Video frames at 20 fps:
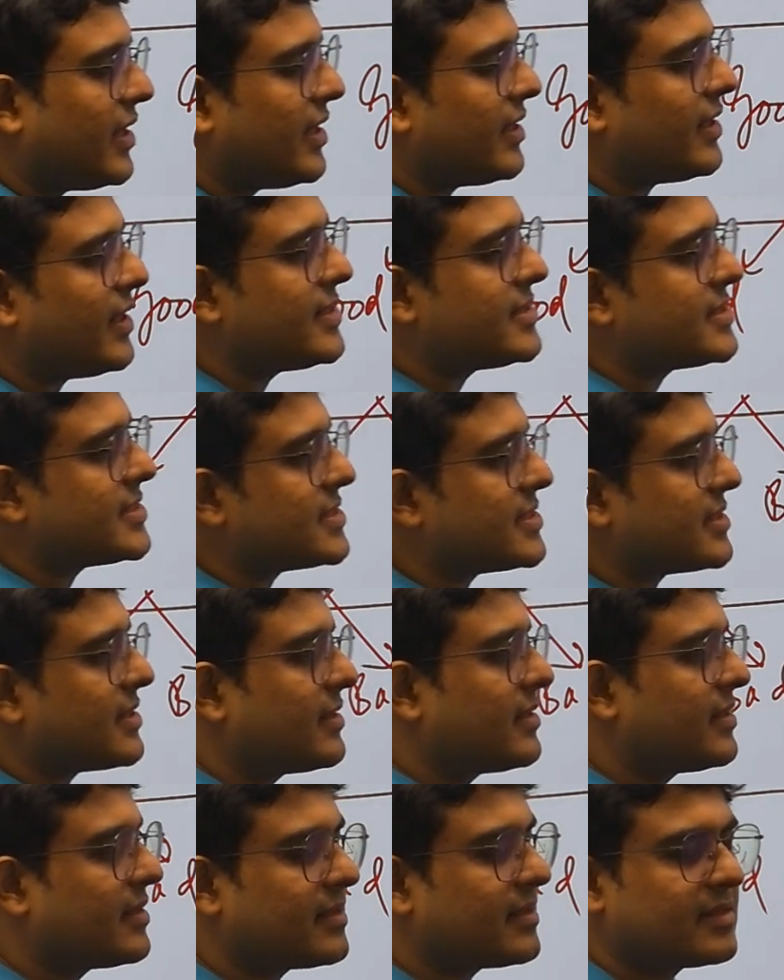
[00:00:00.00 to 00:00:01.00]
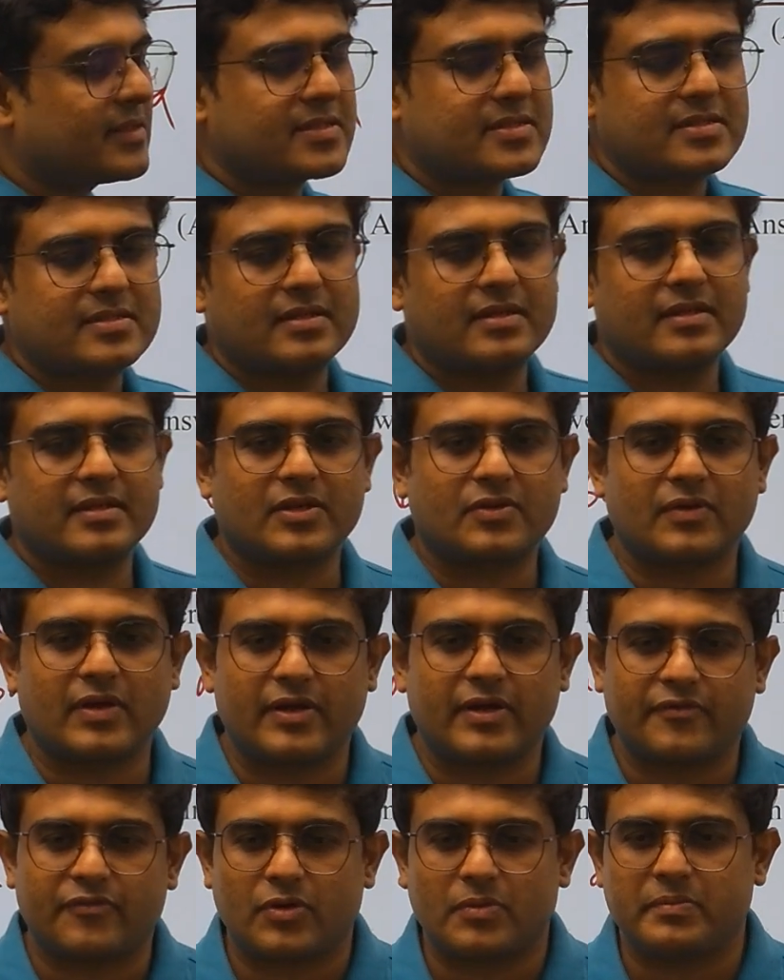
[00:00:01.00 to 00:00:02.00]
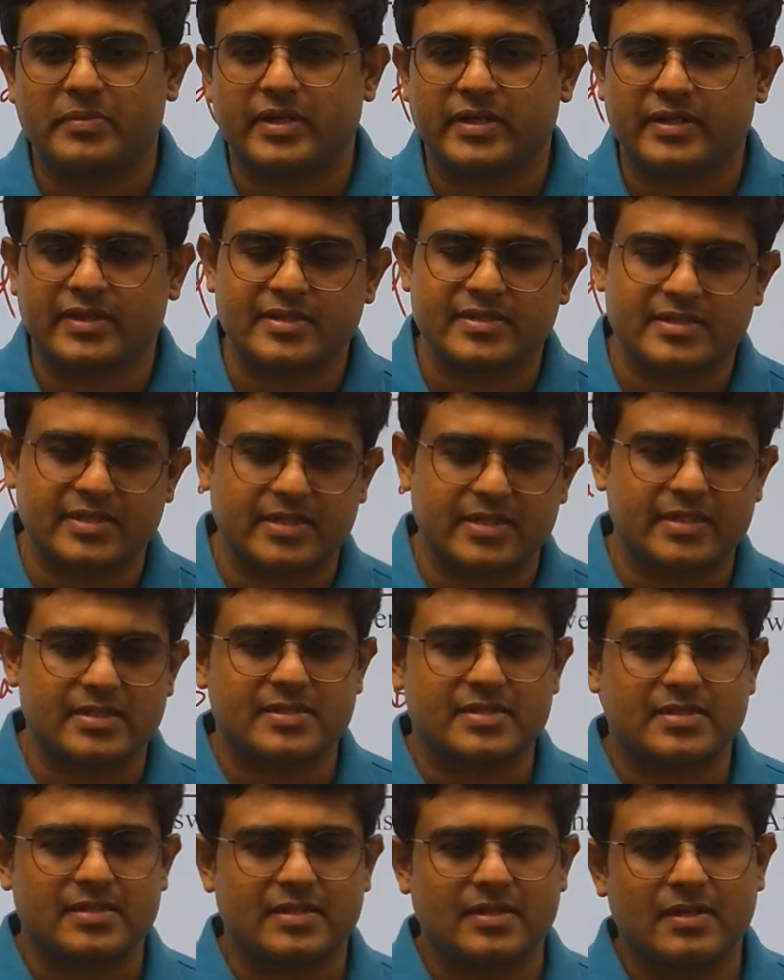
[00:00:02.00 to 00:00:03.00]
righteous conduct is required for bringing change?